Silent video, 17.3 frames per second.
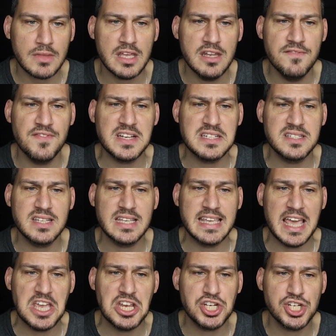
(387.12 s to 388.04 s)

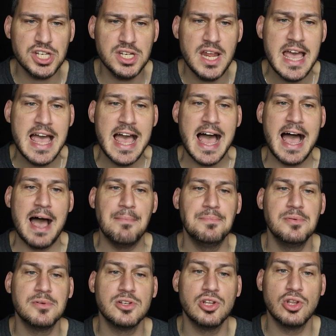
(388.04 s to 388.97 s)
Investigation
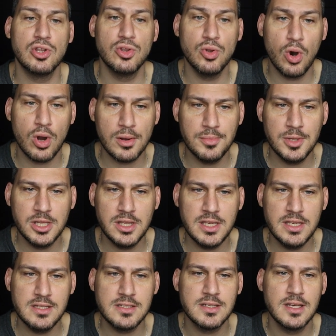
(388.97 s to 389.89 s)

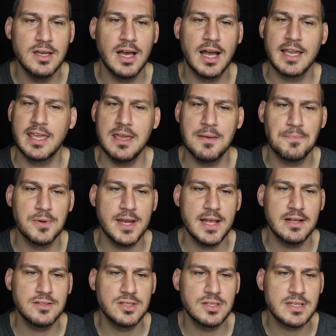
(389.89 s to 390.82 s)
abnormalities, I can't
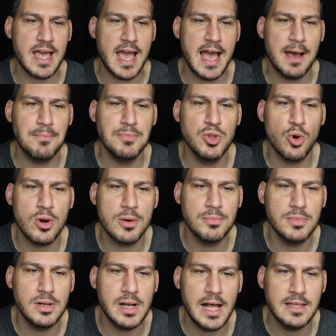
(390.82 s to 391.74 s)
pronounce this,
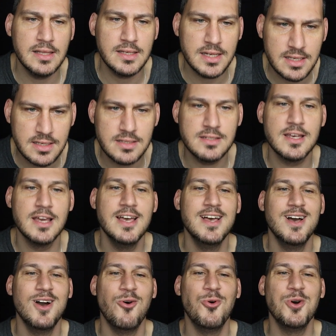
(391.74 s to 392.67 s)
abnormalities
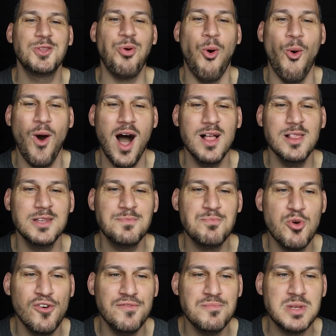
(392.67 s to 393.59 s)
with wallet
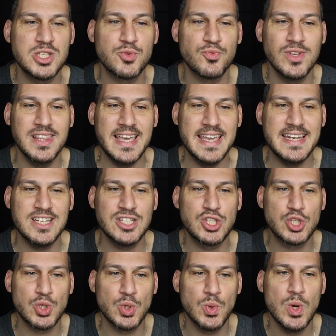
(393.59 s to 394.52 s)
movements
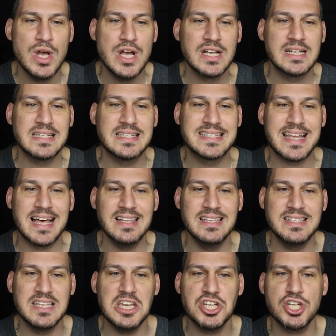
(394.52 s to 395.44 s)
related to
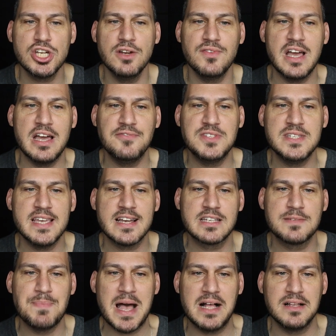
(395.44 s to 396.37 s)
consolidation of
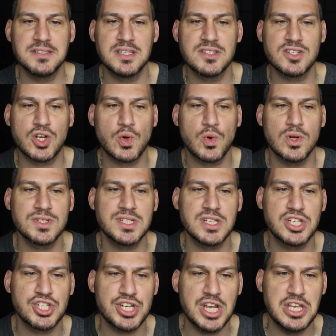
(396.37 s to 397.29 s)
FTX balances across
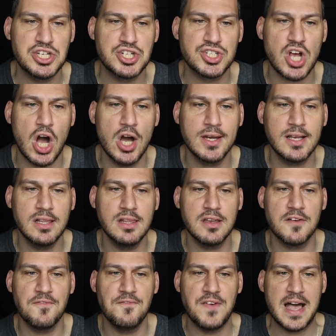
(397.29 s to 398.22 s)
exchanges,
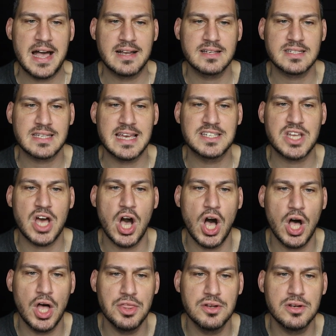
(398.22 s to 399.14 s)
unclear facts as
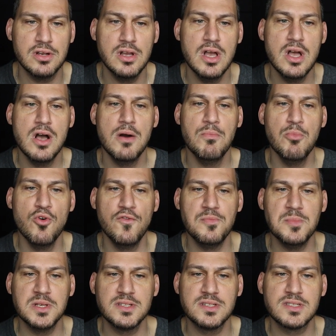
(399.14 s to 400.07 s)
other
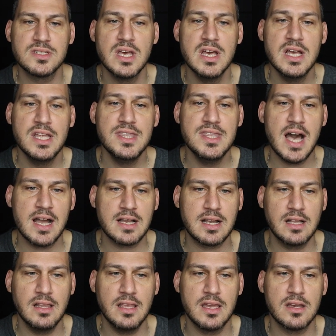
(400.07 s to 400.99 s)
movements
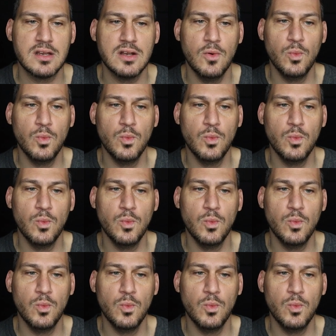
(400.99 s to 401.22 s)
not clear.